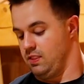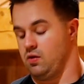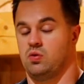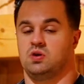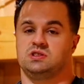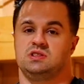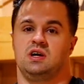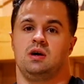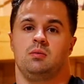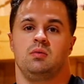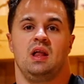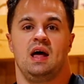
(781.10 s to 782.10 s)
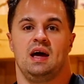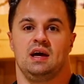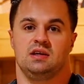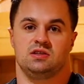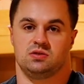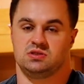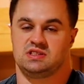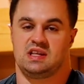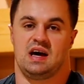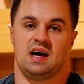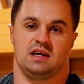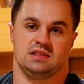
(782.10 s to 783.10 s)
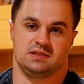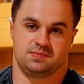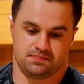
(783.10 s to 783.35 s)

legs, or his thighs.